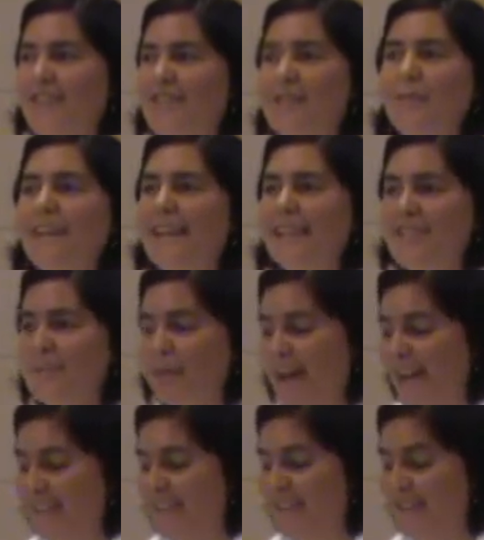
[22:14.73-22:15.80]
So let us
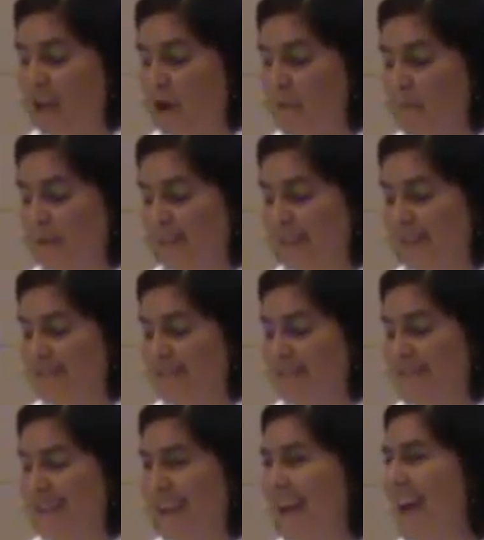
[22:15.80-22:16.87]
practice
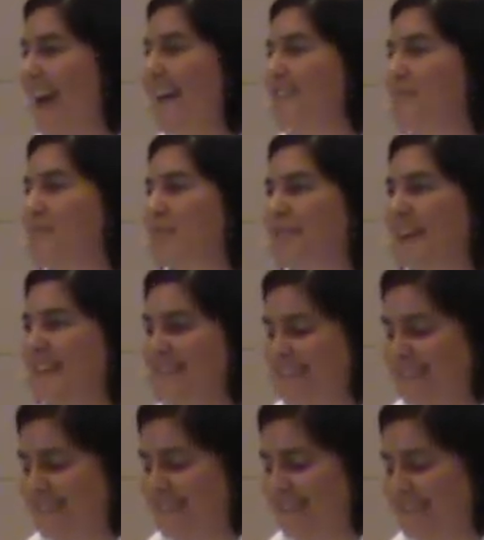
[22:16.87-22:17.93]
openness and
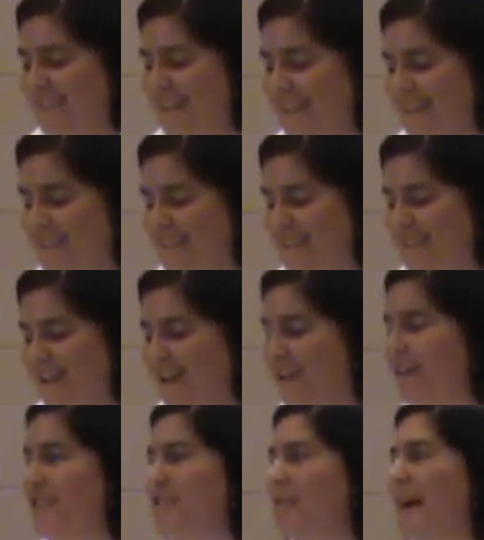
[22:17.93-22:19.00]
presentness on
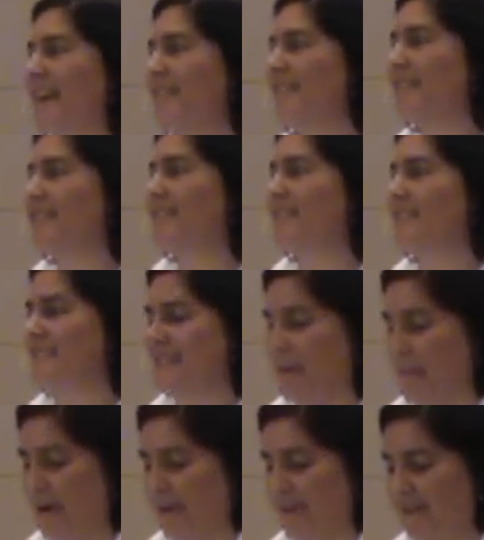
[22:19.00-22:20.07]
our travels this
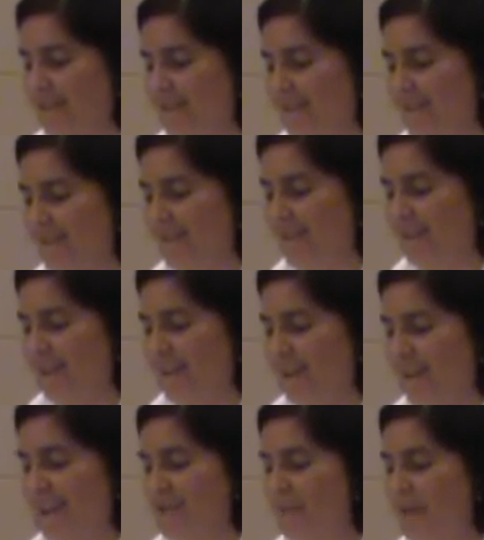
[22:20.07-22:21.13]
summer,
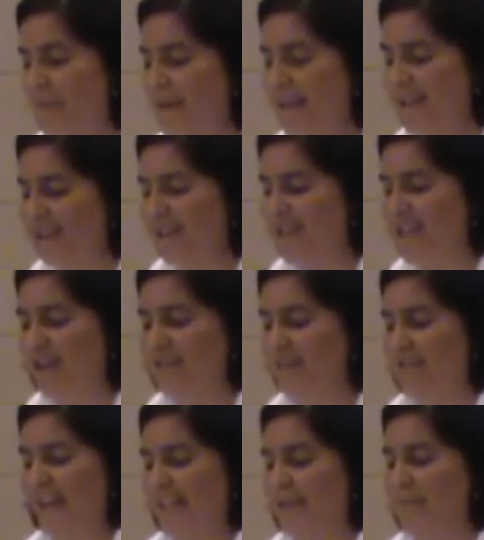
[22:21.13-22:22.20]
as we make ourselves
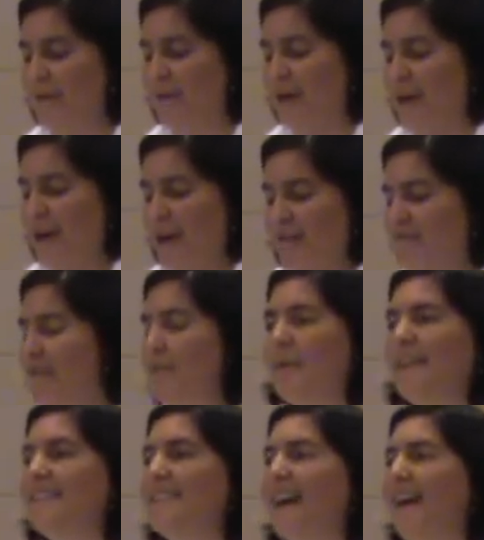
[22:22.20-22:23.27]
available for
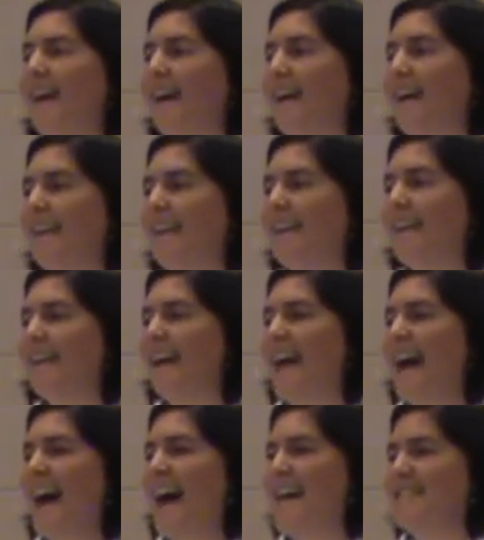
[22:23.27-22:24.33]
what God
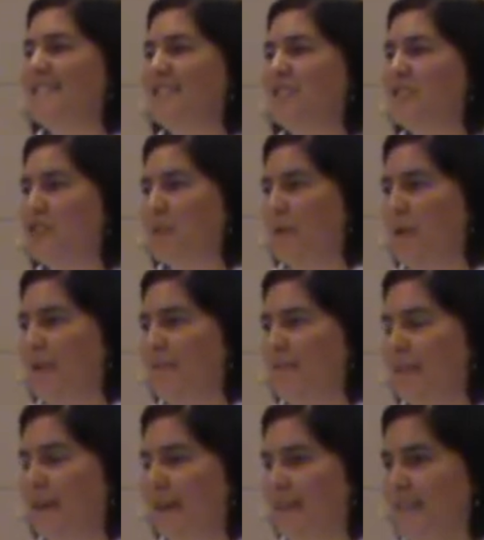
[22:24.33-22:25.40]
has in store
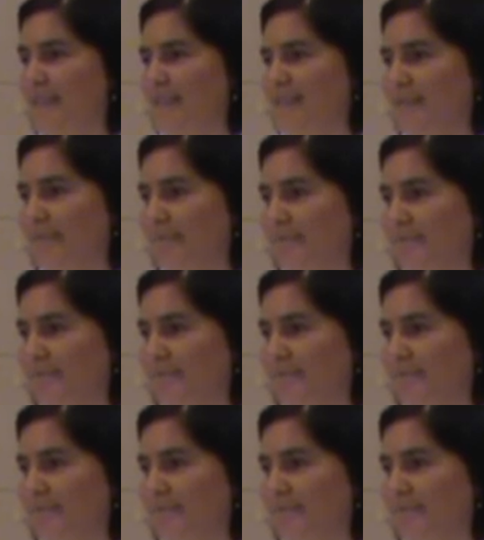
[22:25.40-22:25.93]
for us.